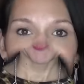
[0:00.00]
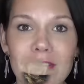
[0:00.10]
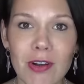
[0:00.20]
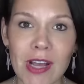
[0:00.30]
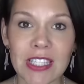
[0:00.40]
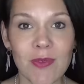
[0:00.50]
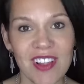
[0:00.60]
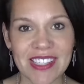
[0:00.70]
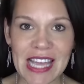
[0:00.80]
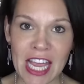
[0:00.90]
You know as
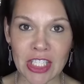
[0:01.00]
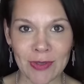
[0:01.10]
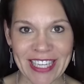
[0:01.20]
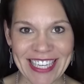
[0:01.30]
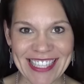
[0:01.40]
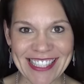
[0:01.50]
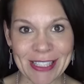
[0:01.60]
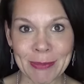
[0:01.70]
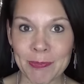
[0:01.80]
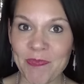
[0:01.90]
well as I do, ladies,